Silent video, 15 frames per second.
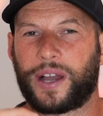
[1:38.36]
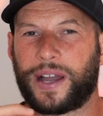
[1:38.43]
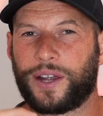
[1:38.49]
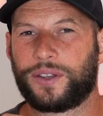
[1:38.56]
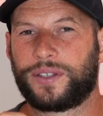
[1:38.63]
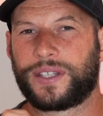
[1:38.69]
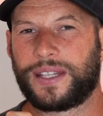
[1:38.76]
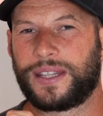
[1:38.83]

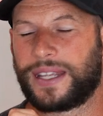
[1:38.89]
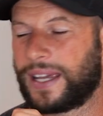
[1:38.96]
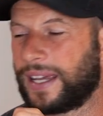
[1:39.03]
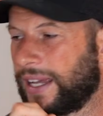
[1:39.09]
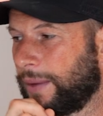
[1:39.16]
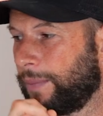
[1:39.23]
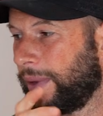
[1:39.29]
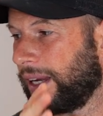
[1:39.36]
diodes in
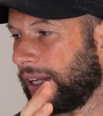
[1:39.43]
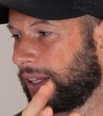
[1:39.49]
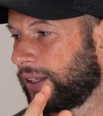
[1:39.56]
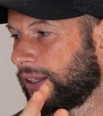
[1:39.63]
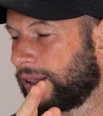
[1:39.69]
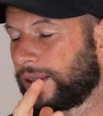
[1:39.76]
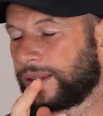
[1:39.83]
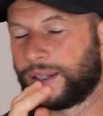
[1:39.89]
there emitting
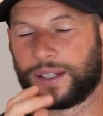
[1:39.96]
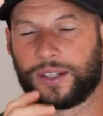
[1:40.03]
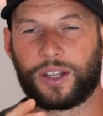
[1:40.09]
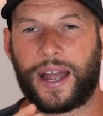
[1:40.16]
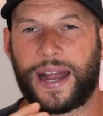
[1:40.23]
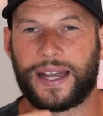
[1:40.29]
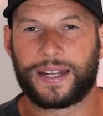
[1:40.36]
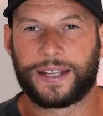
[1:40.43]
light.